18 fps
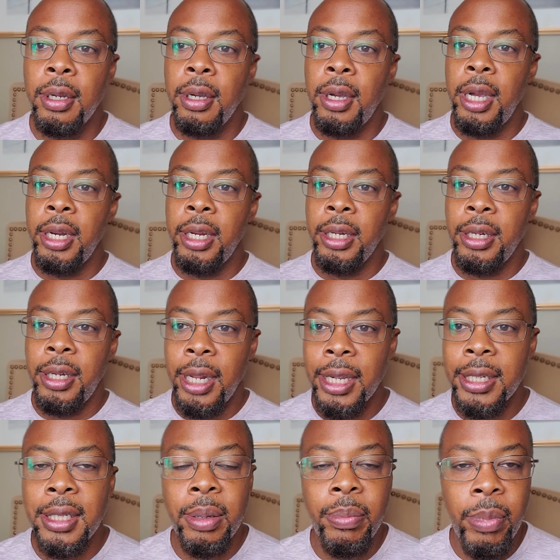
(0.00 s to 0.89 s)
And it
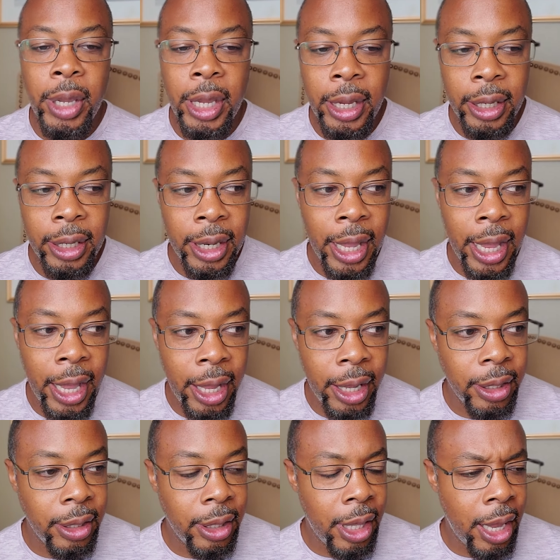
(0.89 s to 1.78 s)
doesn't mean
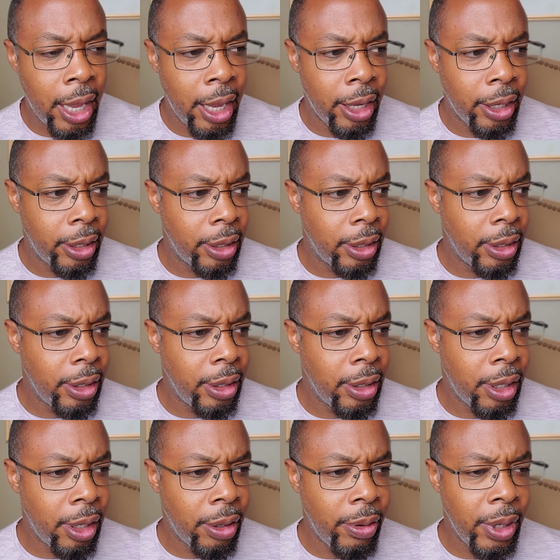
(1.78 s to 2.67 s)
that that,
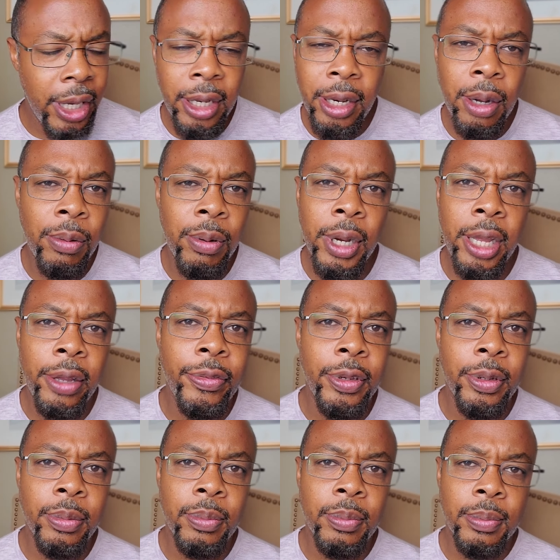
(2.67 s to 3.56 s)
you know, he don't love you.